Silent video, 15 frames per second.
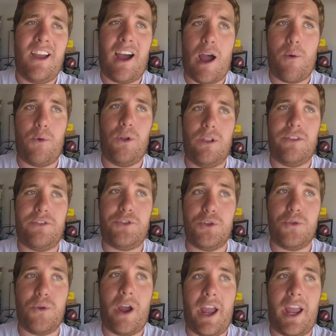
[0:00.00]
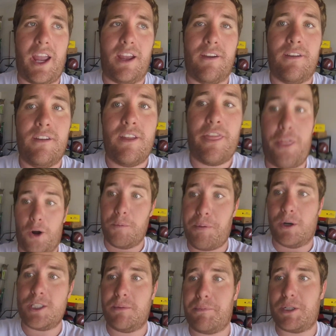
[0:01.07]
I will do a
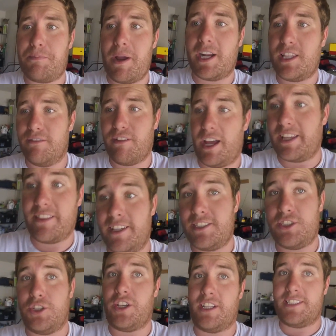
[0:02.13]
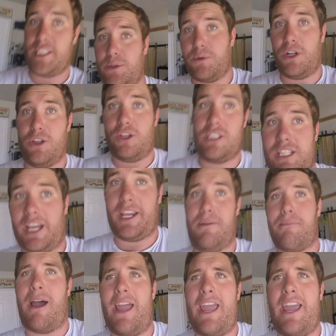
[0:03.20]
third-person perspective like this so you can see what it looks like
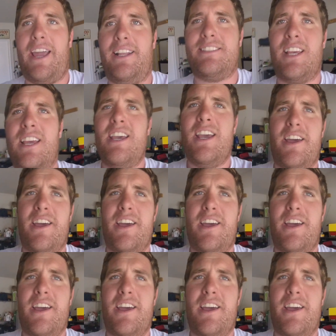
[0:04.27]
in my hands,